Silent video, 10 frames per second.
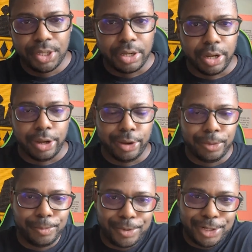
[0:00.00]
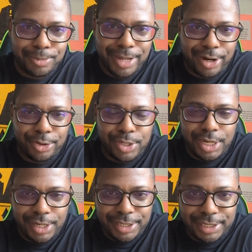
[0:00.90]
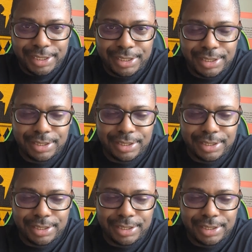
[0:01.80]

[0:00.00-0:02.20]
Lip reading: And no matter how you cut it,